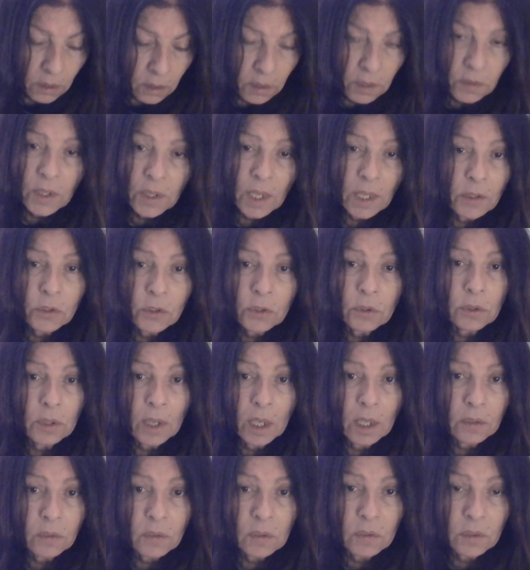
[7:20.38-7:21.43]
The decks are
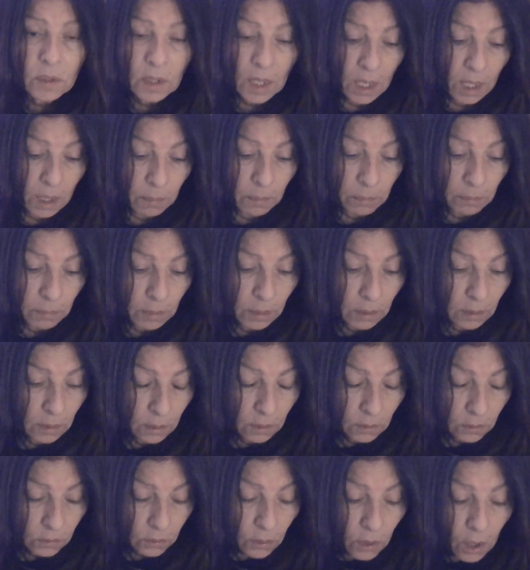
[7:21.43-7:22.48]
not the same.
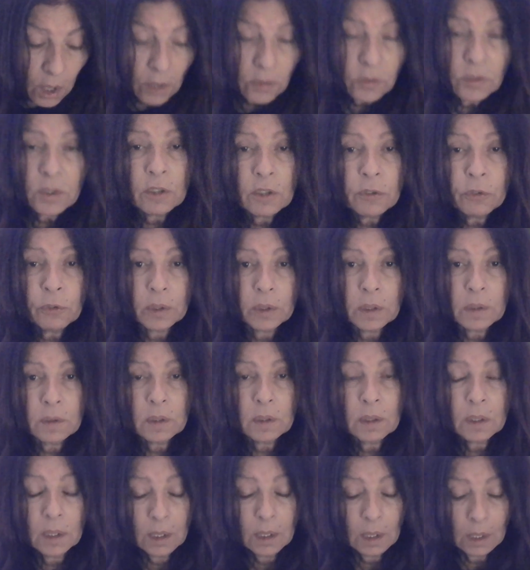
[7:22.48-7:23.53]
They're all different.
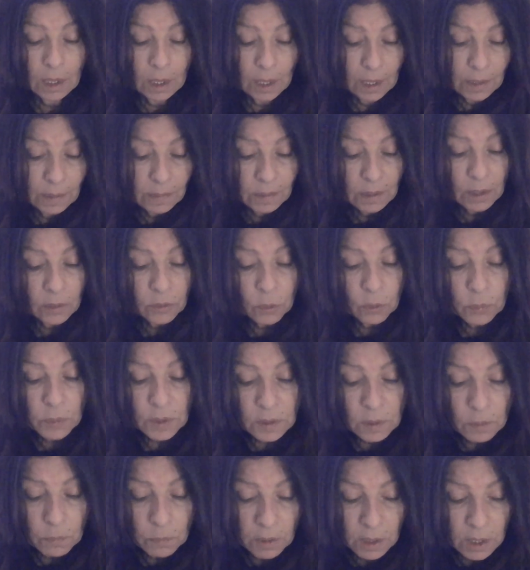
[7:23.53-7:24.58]
And the
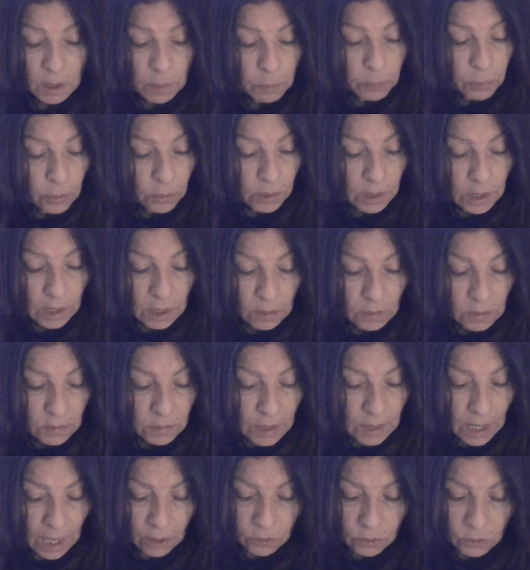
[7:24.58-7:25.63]
reason why I'm pointing
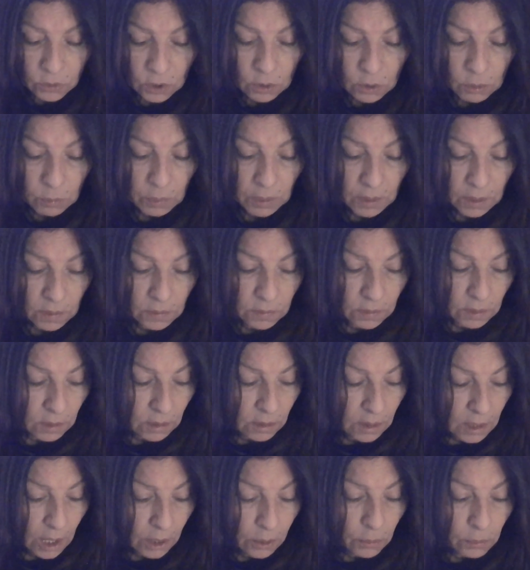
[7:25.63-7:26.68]
this out to you, because
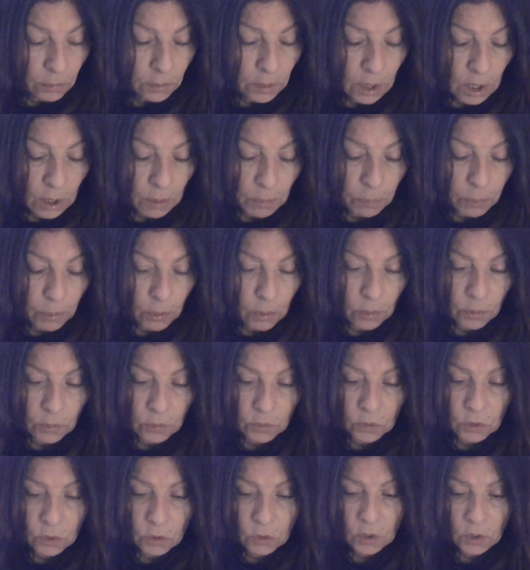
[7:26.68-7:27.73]
it's not only
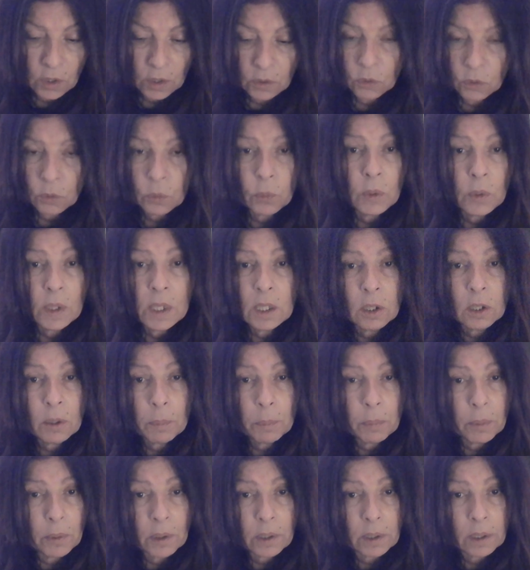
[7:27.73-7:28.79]
important to just read the
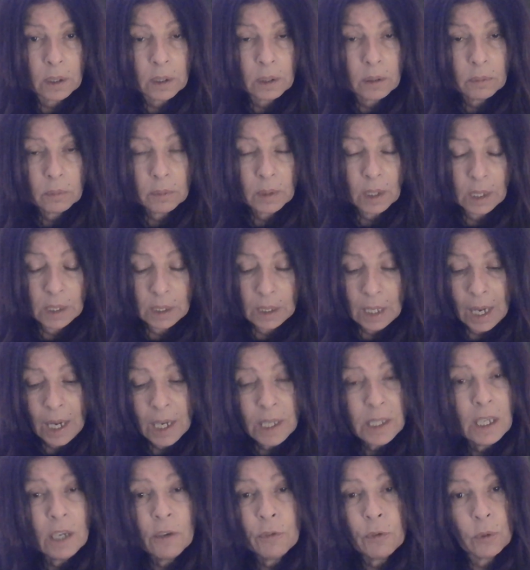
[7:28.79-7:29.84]
book, right?
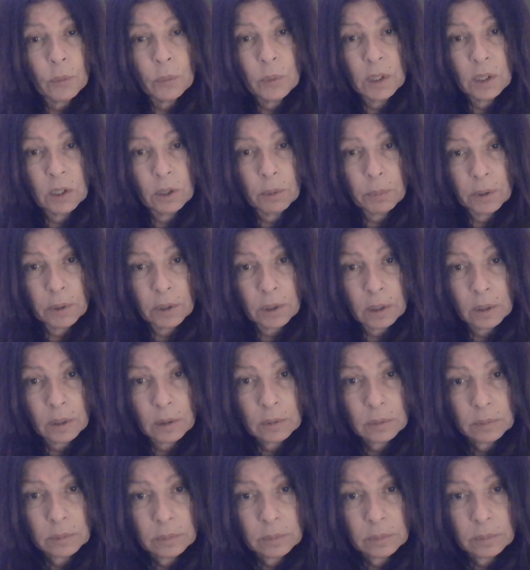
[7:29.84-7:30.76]
I never read the book.